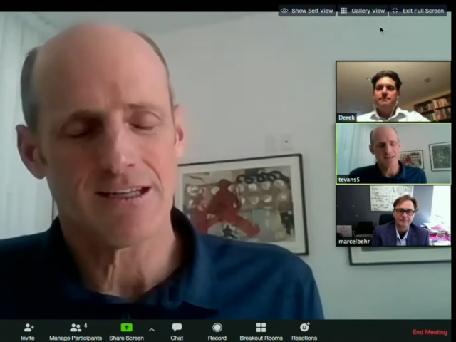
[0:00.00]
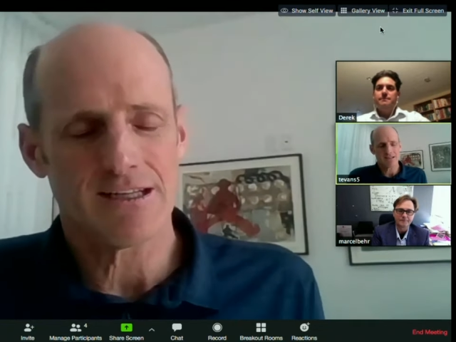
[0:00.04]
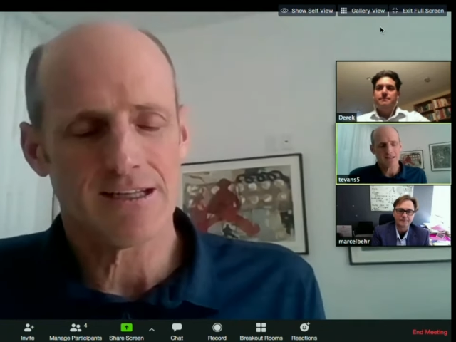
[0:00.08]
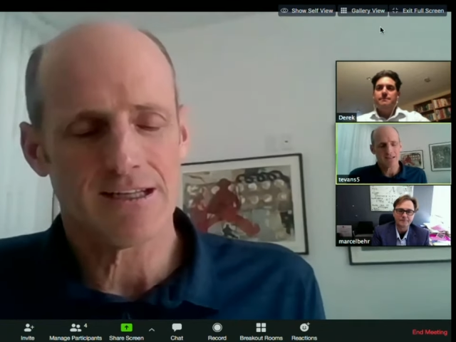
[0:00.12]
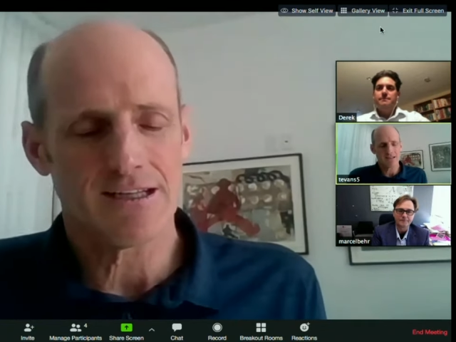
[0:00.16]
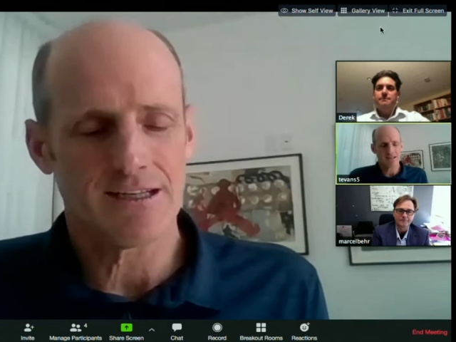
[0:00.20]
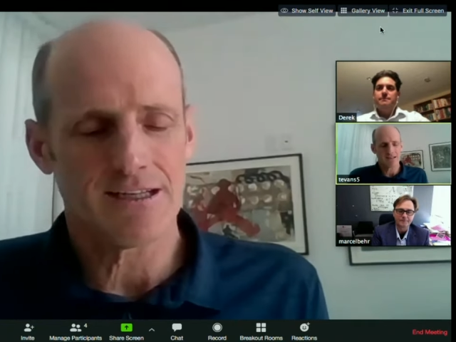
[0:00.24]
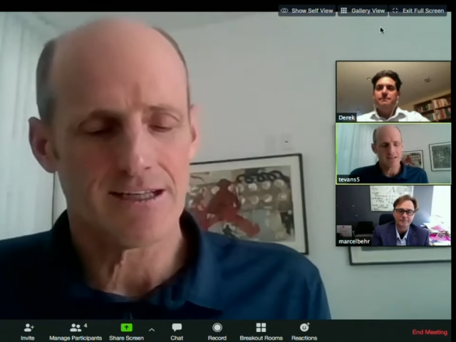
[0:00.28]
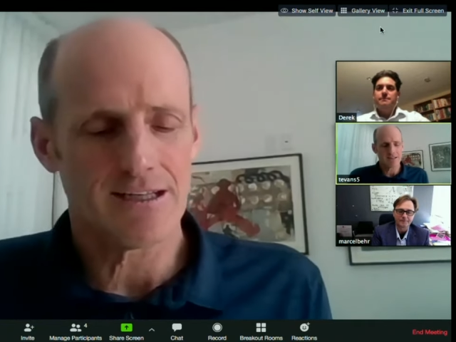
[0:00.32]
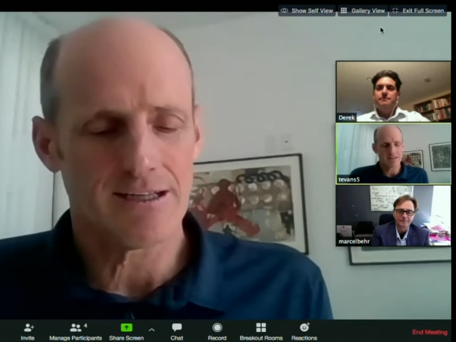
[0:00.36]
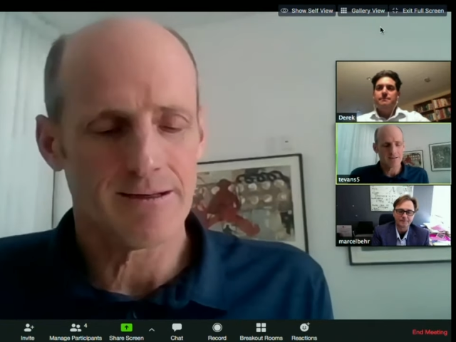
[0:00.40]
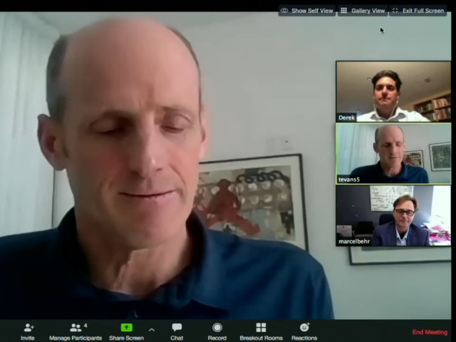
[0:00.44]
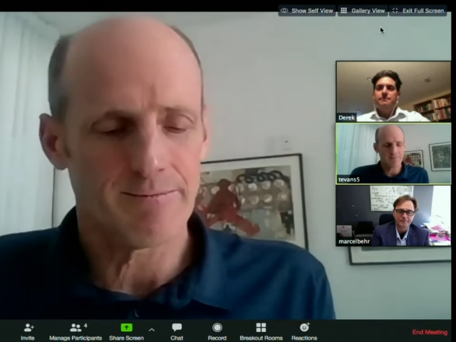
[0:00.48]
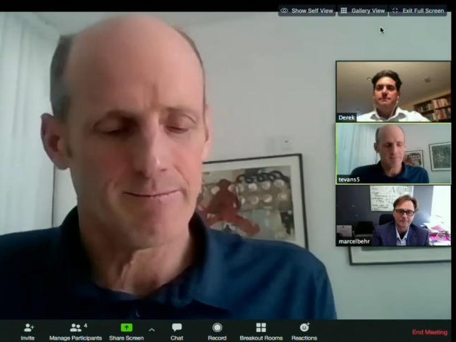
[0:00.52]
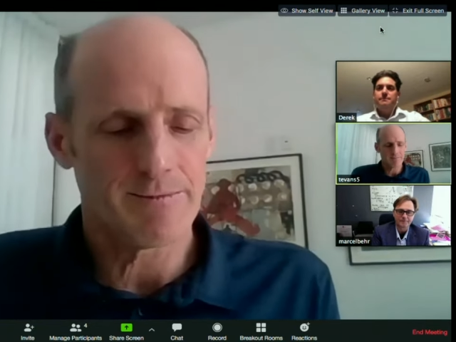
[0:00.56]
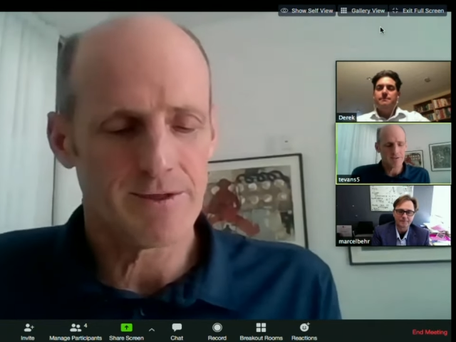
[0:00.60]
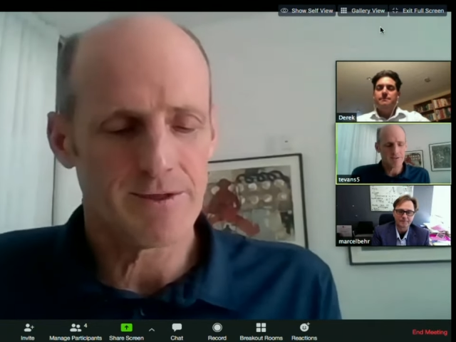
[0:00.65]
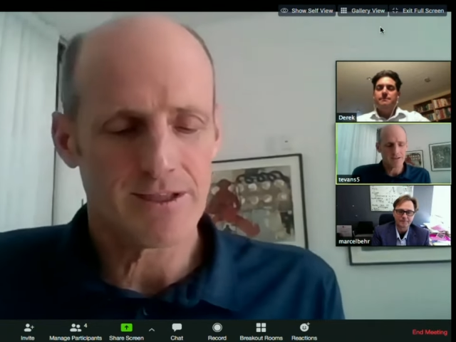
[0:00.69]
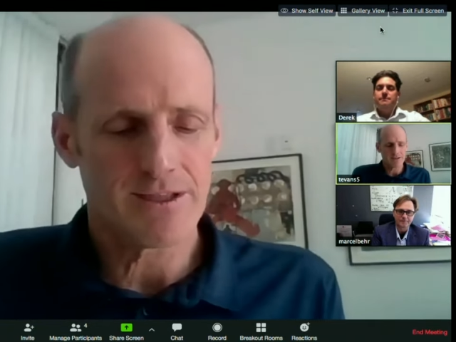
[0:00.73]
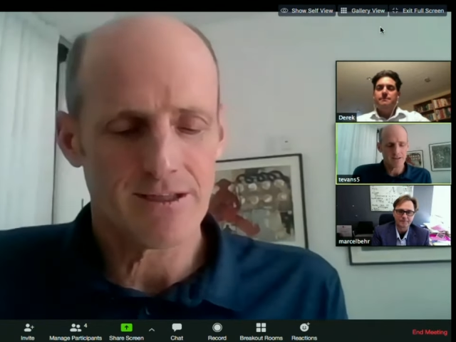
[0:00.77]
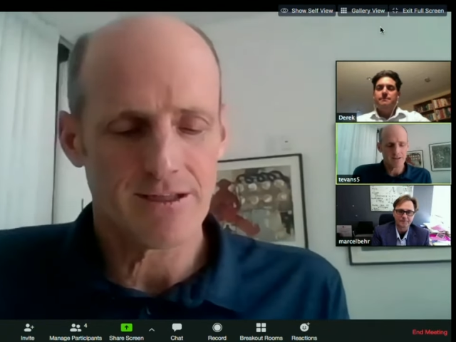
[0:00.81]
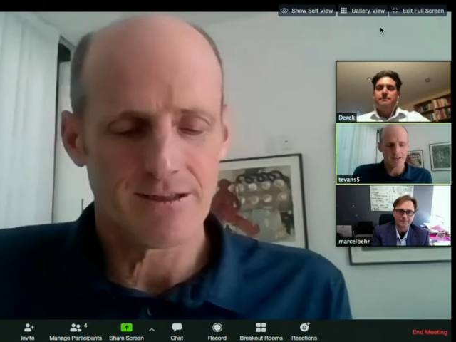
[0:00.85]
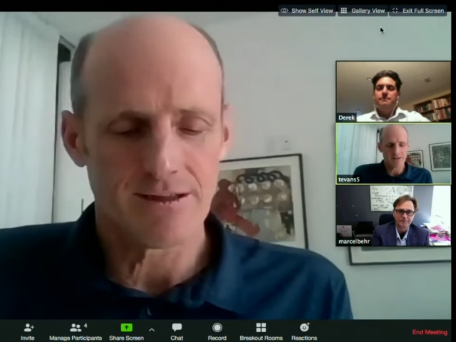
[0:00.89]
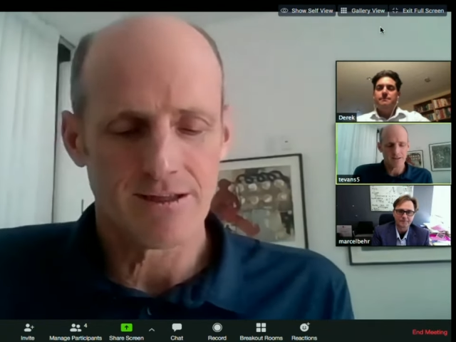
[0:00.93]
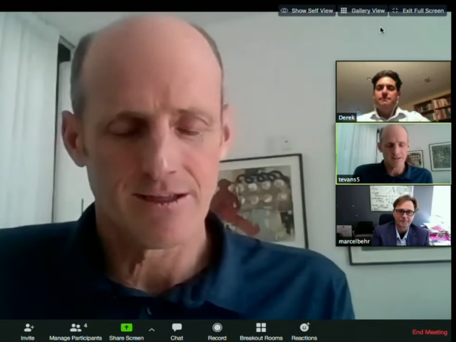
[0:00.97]
um,
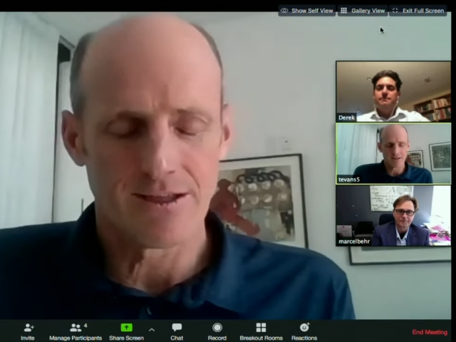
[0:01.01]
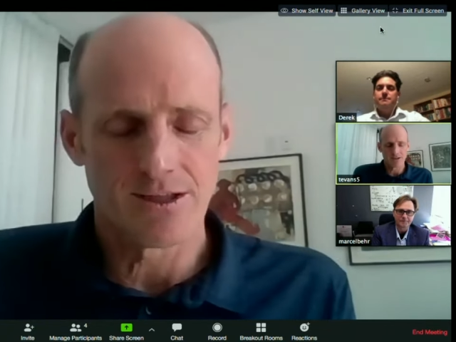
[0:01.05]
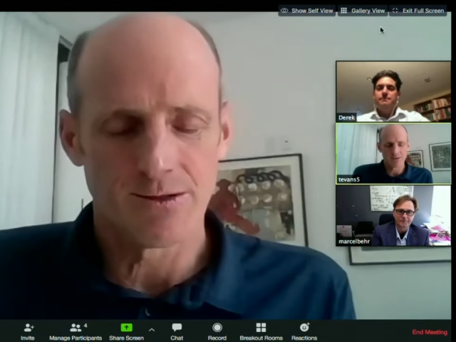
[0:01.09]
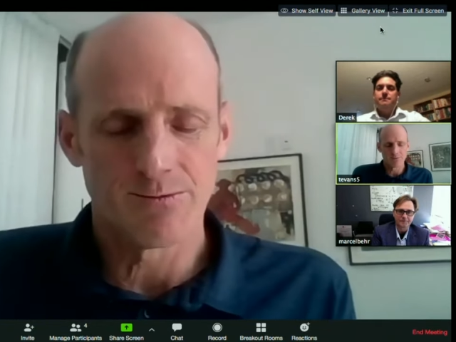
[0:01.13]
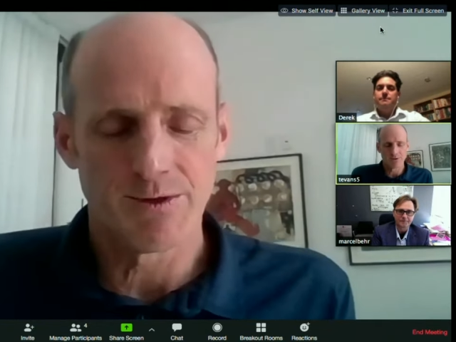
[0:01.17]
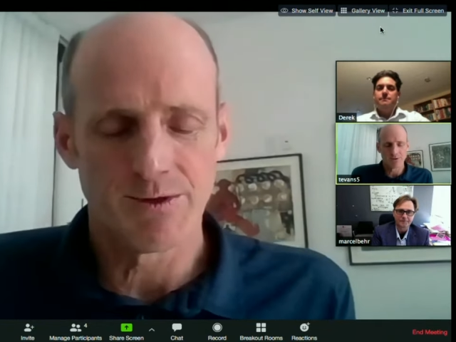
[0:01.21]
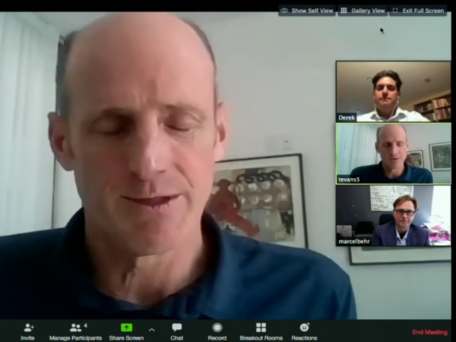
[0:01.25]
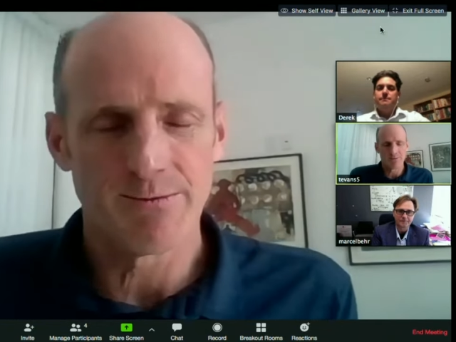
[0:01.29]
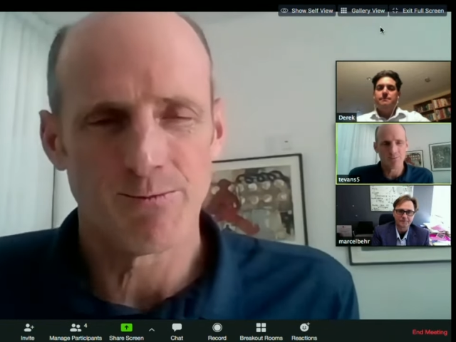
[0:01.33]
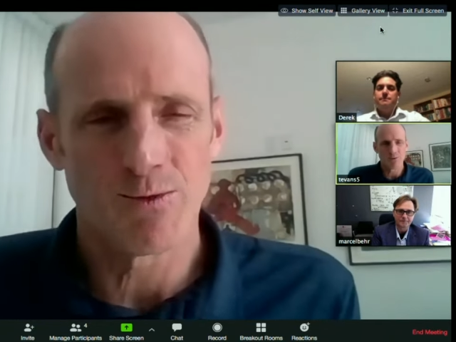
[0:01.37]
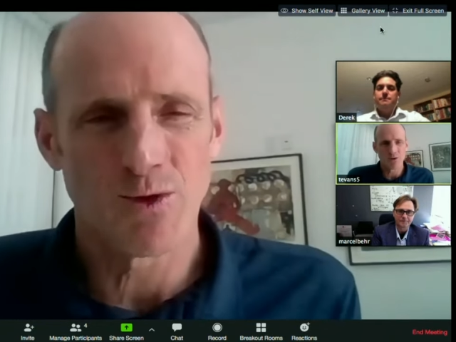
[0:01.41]
a little bit